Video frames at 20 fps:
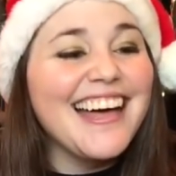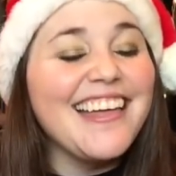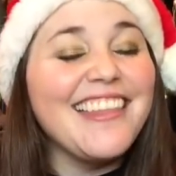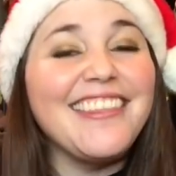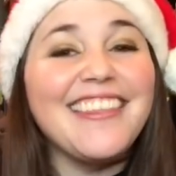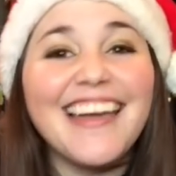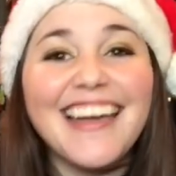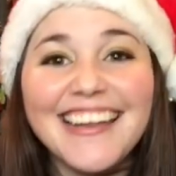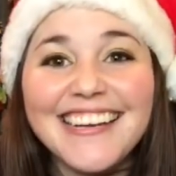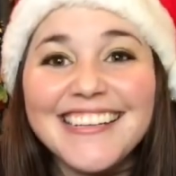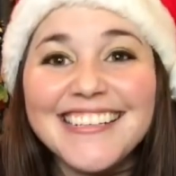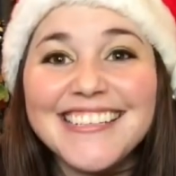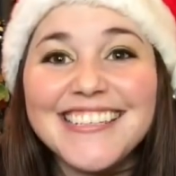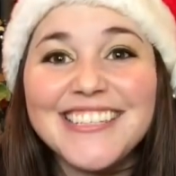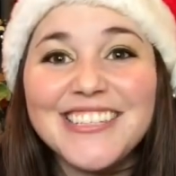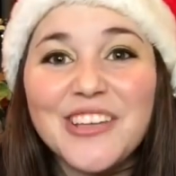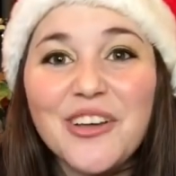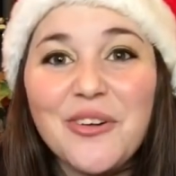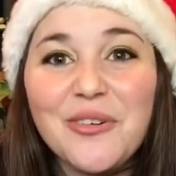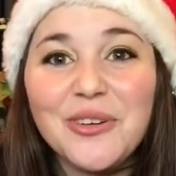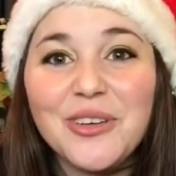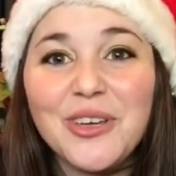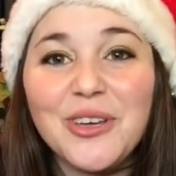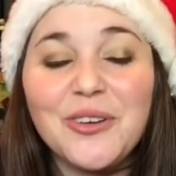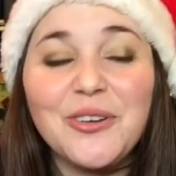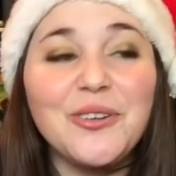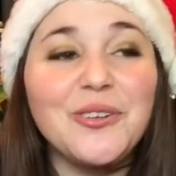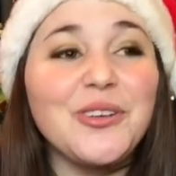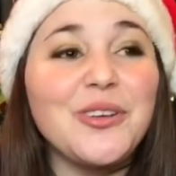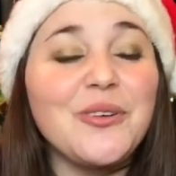That is so
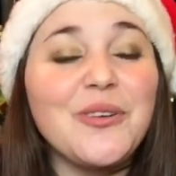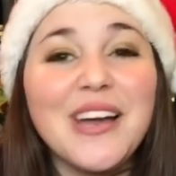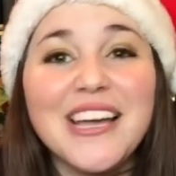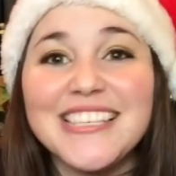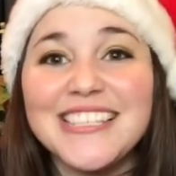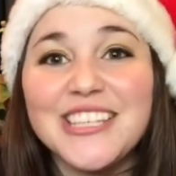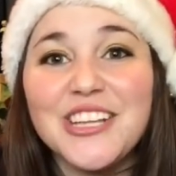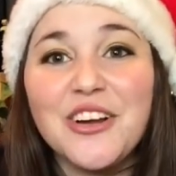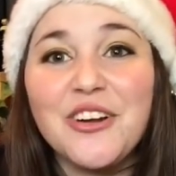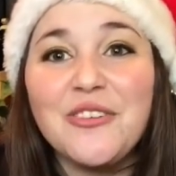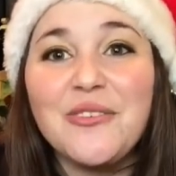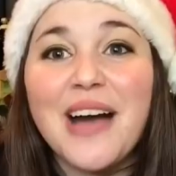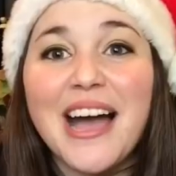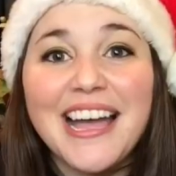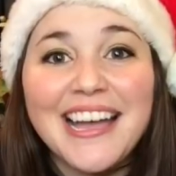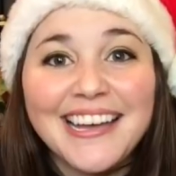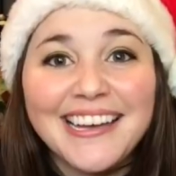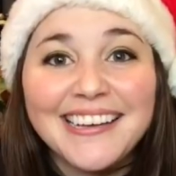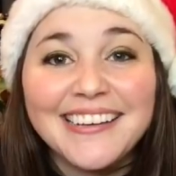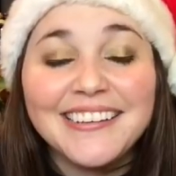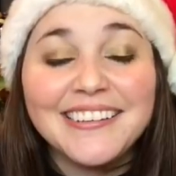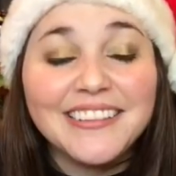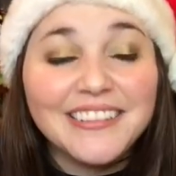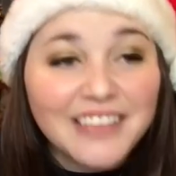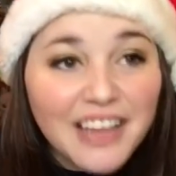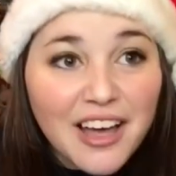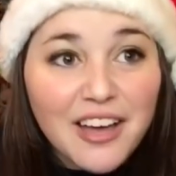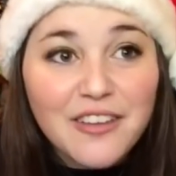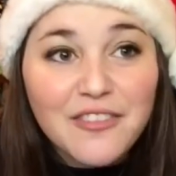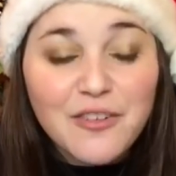cute. You guys know I
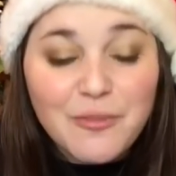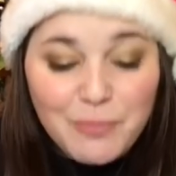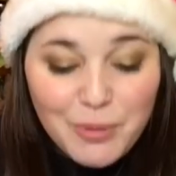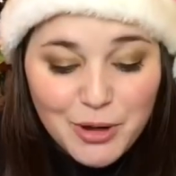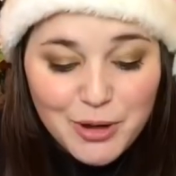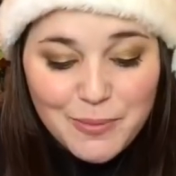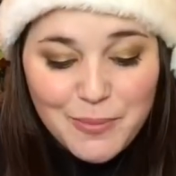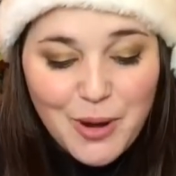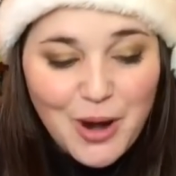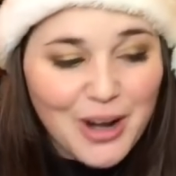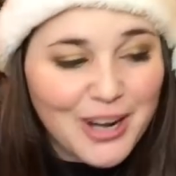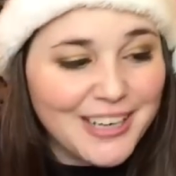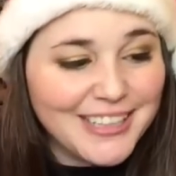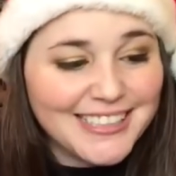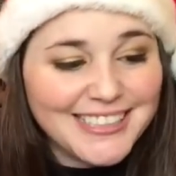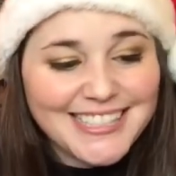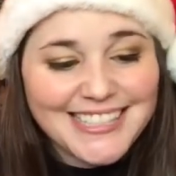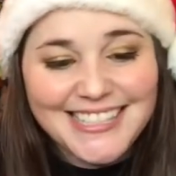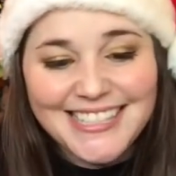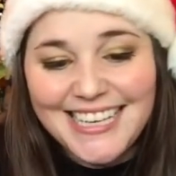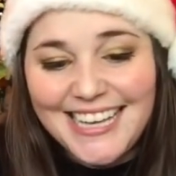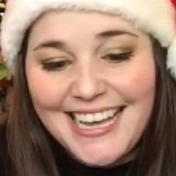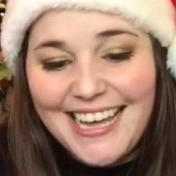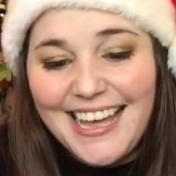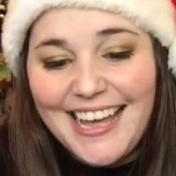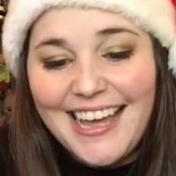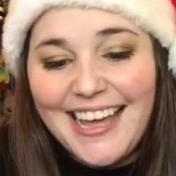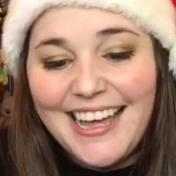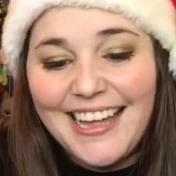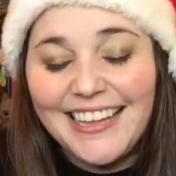love bookmarks.
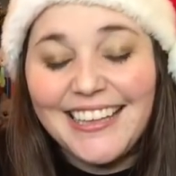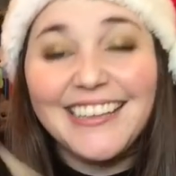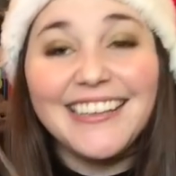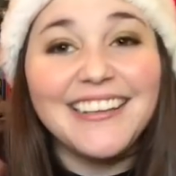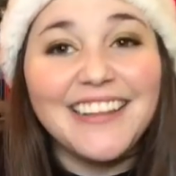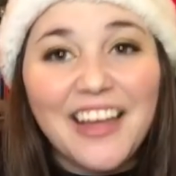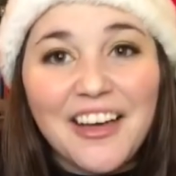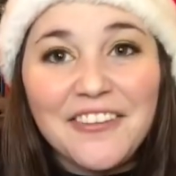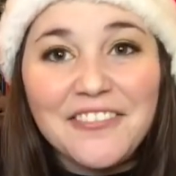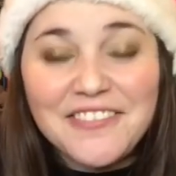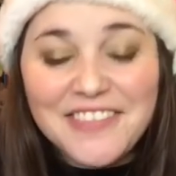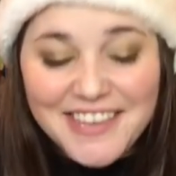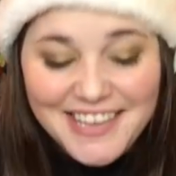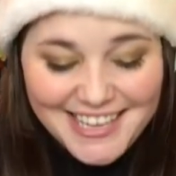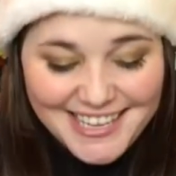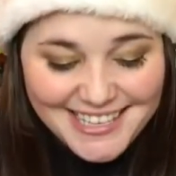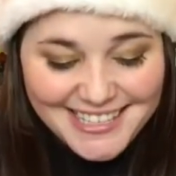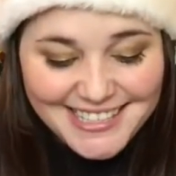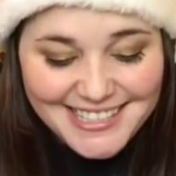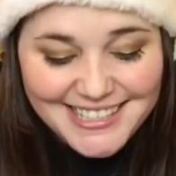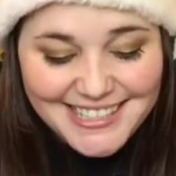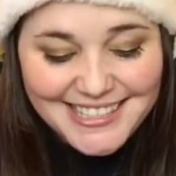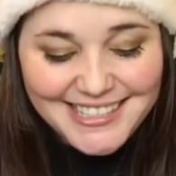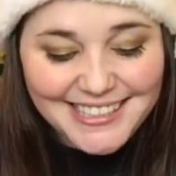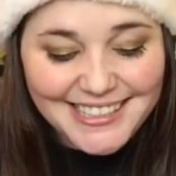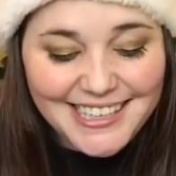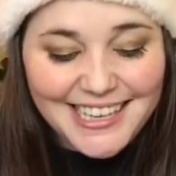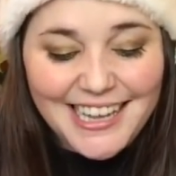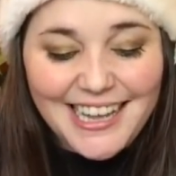Love this.